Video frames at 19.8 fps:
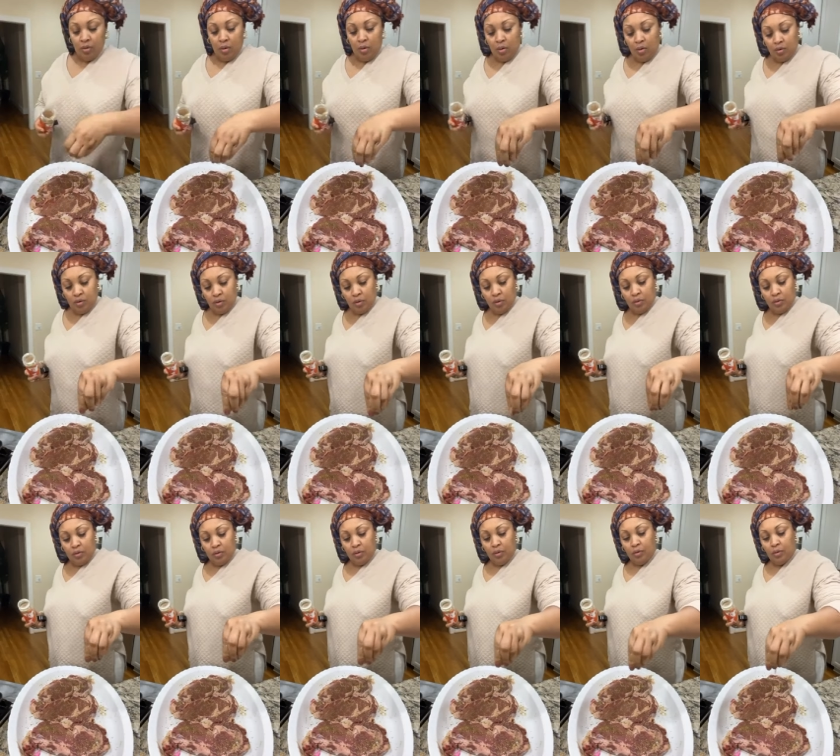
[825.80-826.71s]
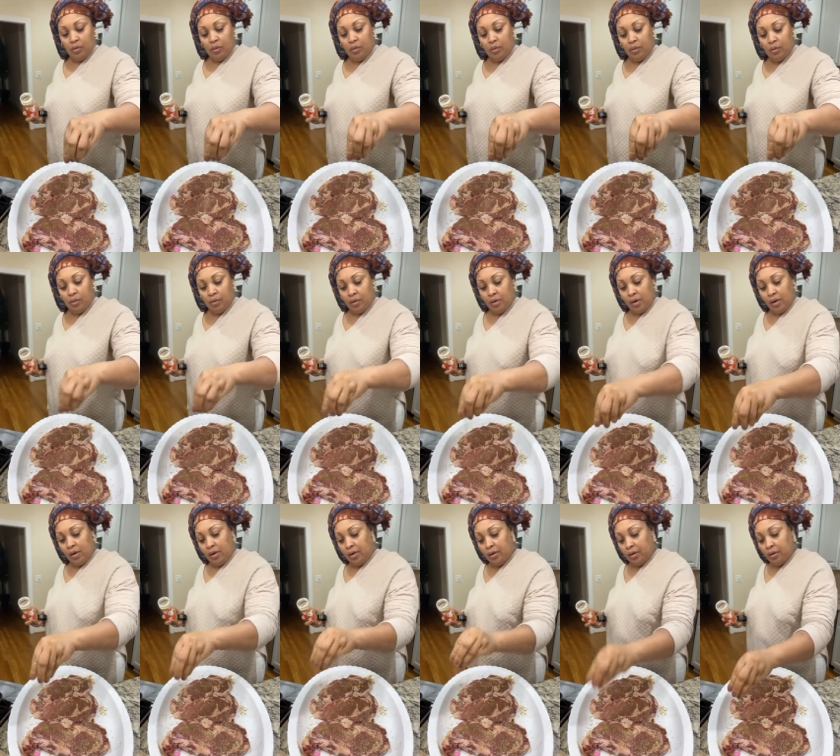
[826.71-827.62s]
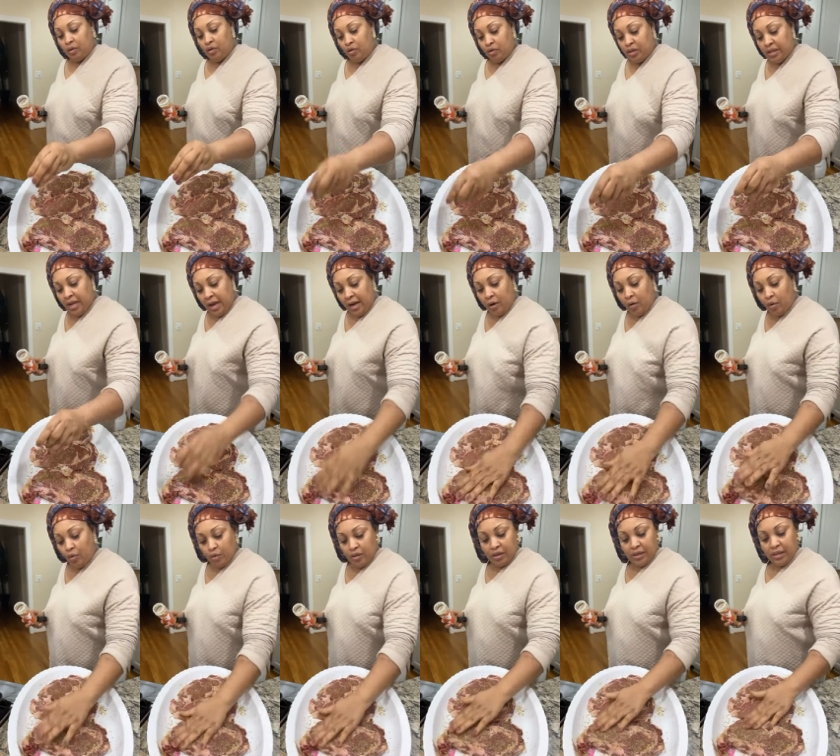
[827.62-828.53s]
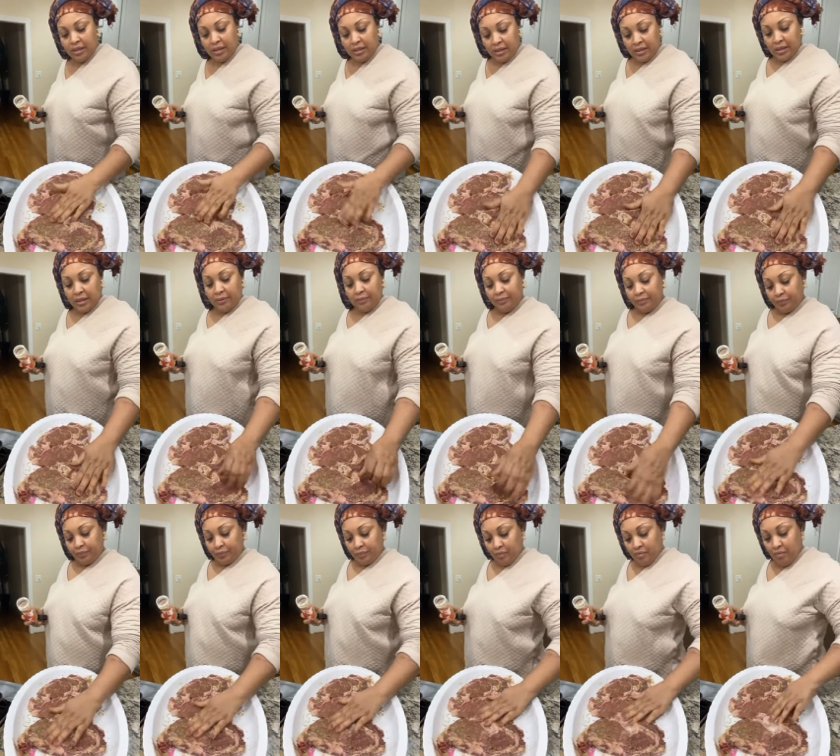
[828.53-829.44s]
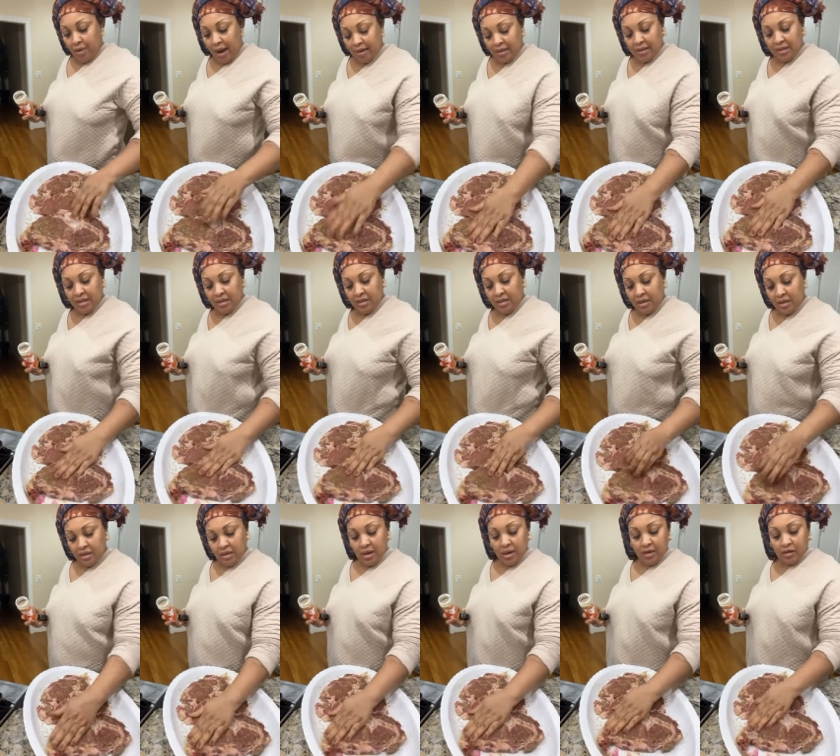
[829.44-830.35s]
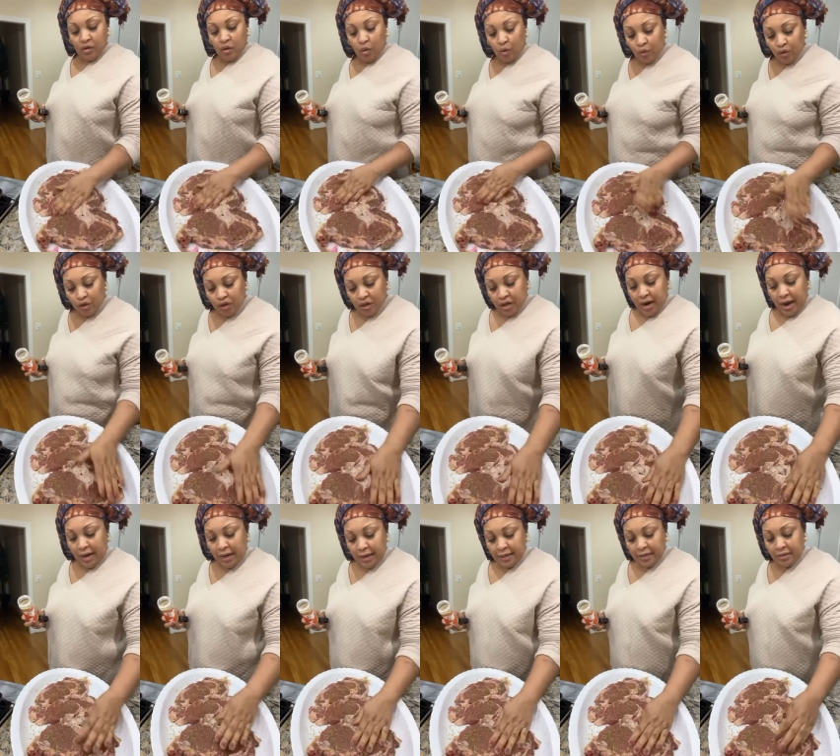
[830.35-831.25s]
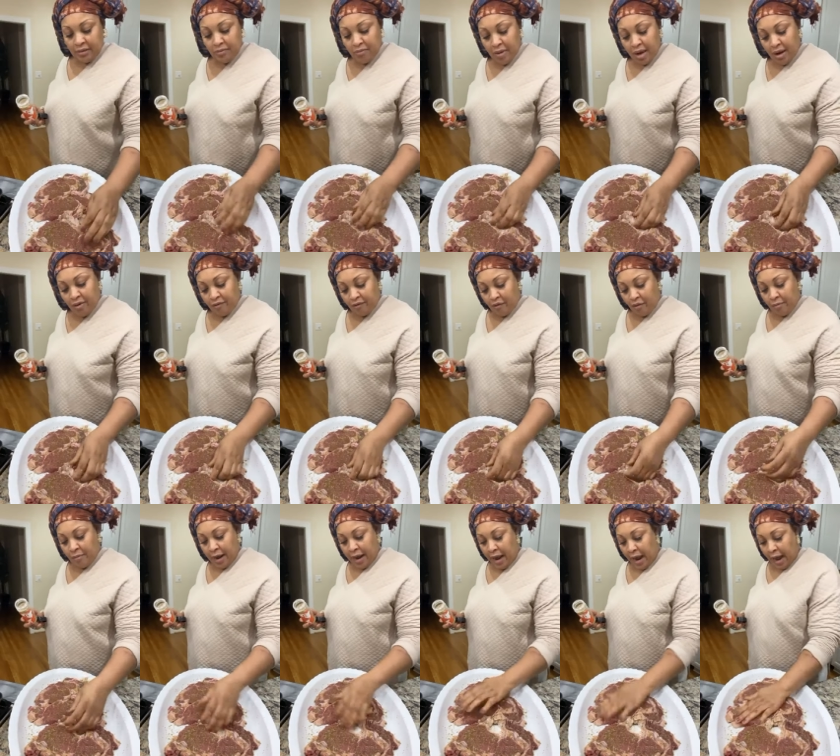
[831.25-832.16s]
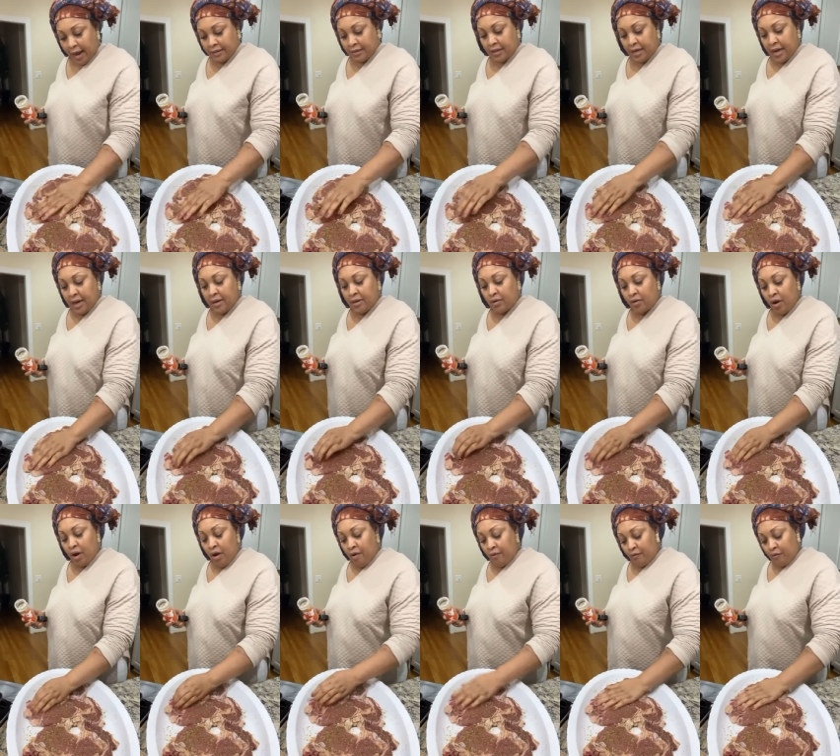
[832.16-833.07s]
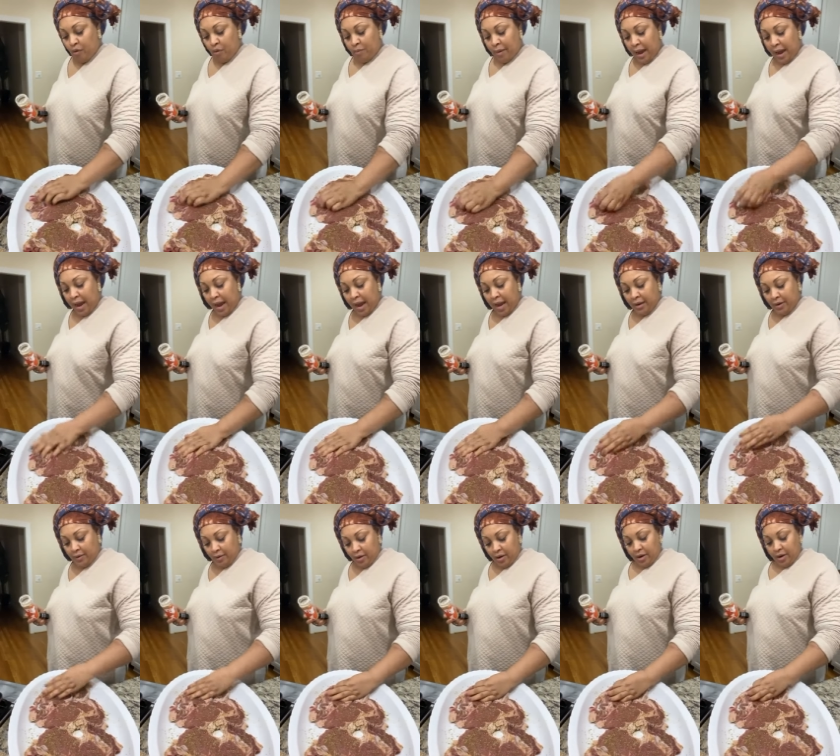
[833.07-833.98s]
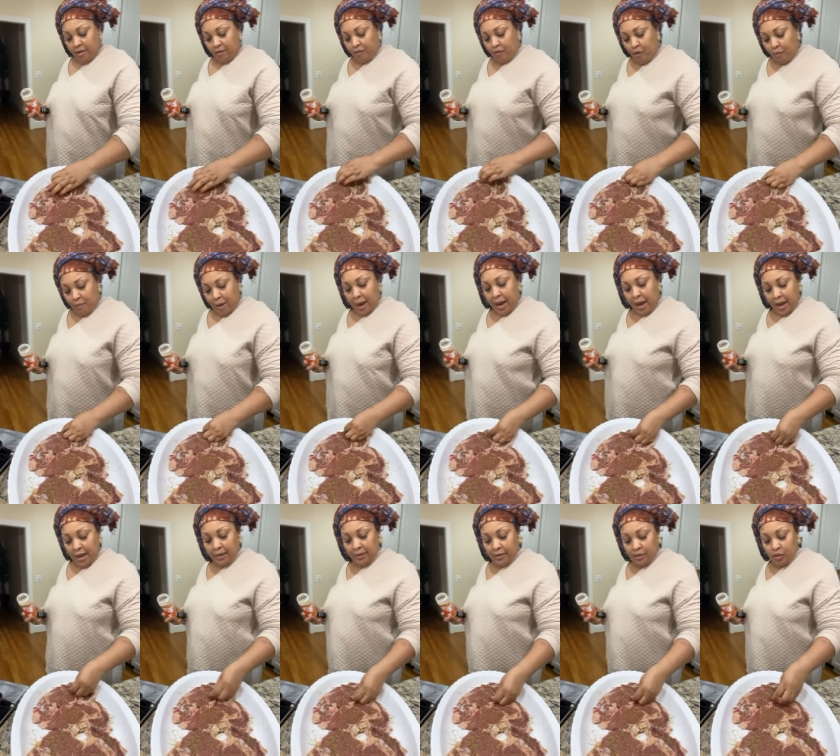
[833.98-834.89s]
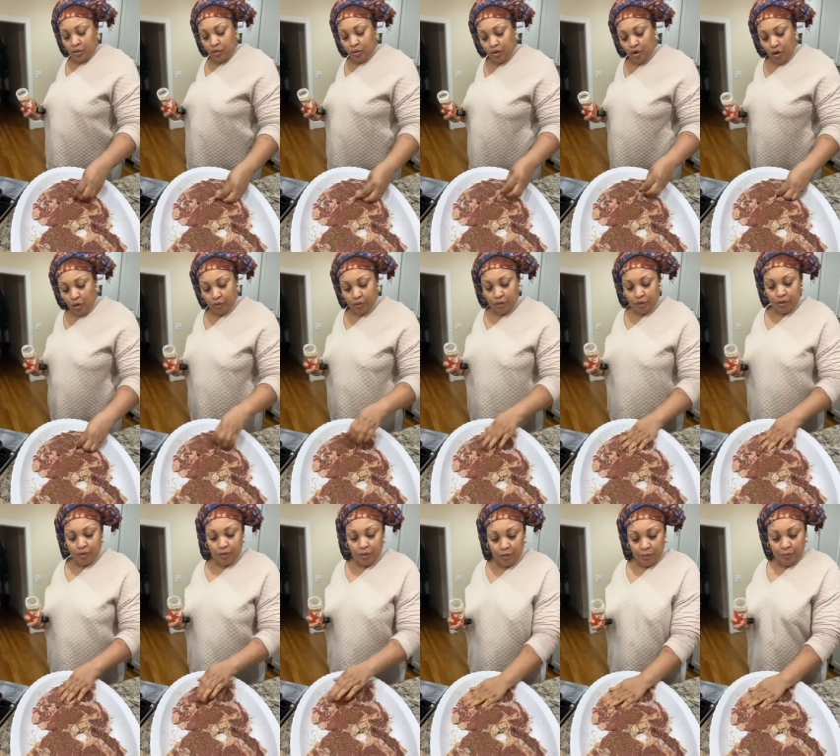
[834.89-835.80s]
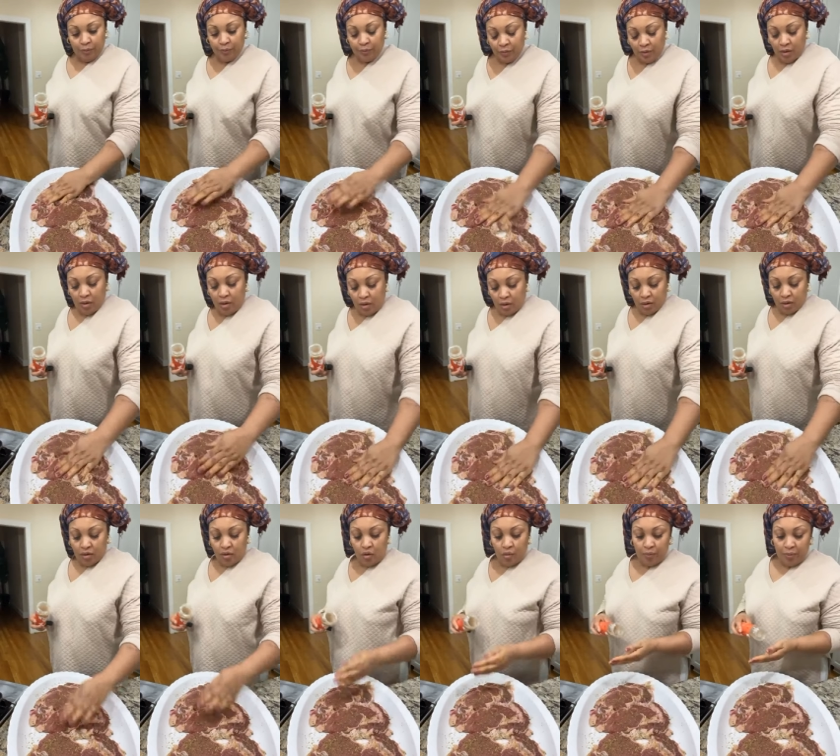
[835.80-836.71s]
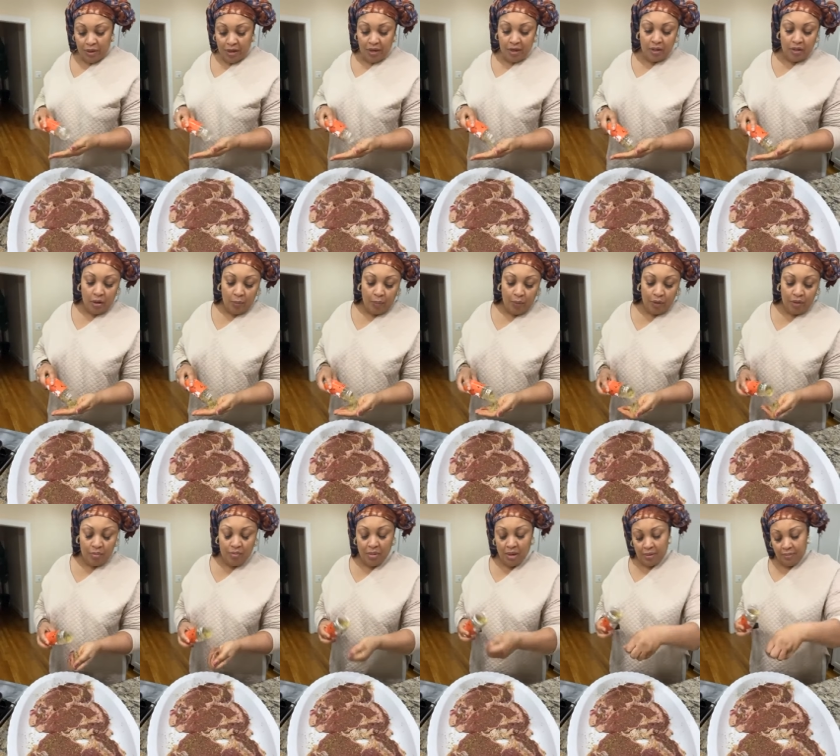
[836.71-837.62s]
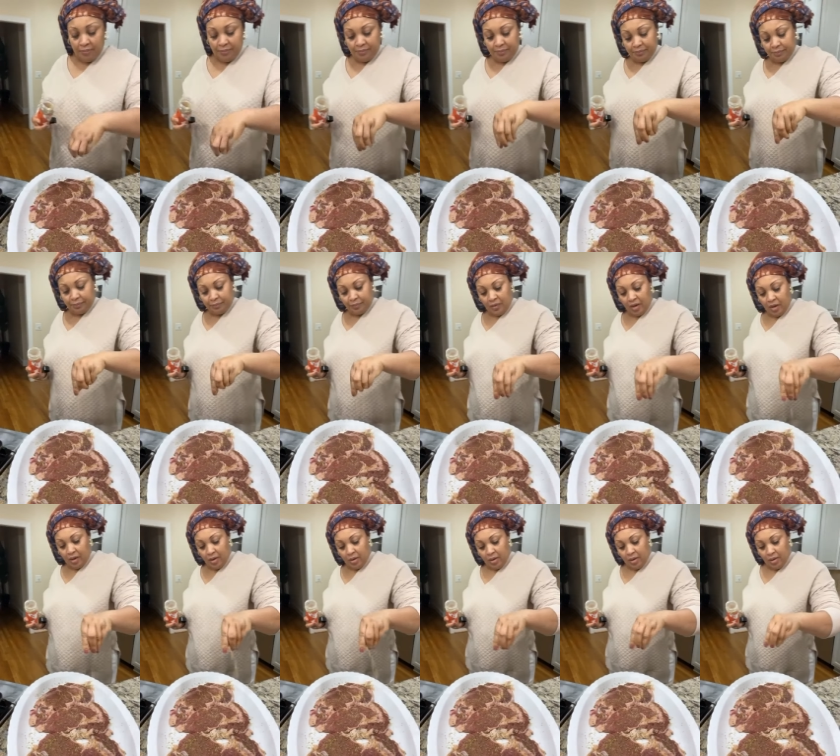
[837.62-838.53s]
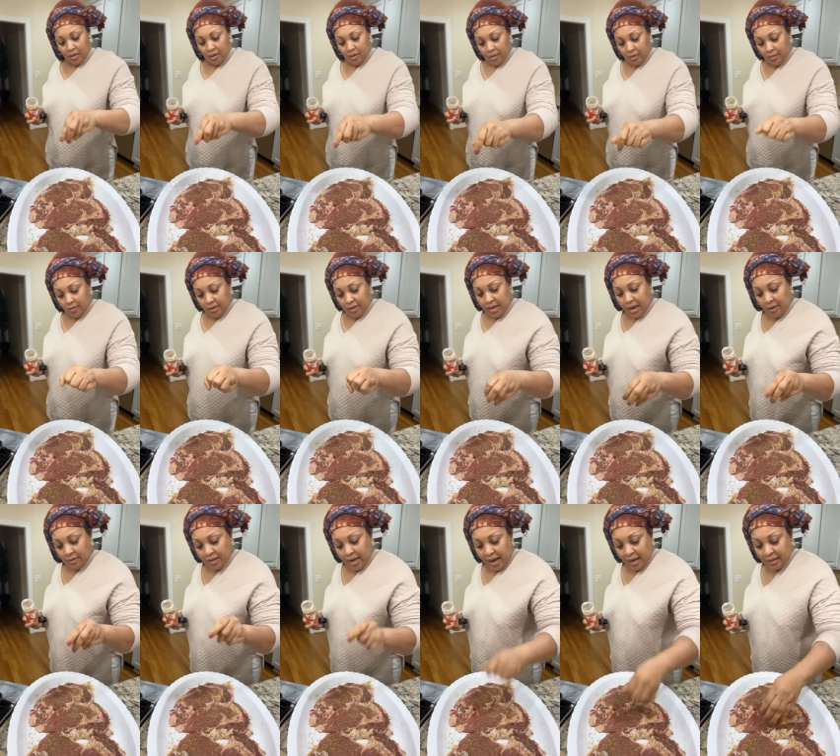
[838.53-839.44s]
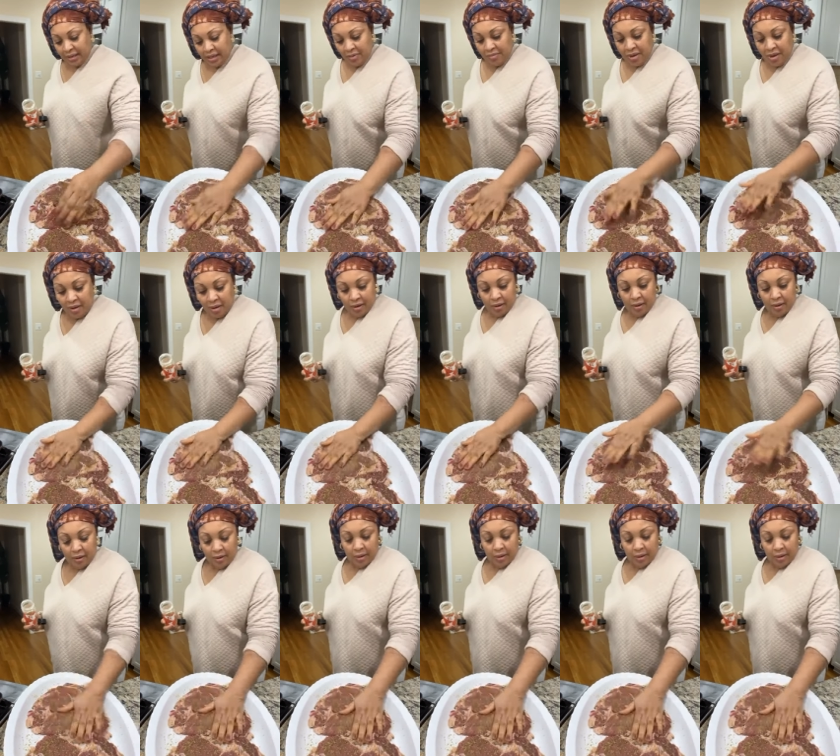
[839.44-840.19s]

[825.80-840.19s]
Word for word: to to to to sell good seasoning my seasoning is original it's made from my heart and from my head from my hands to yours so please support me without asking me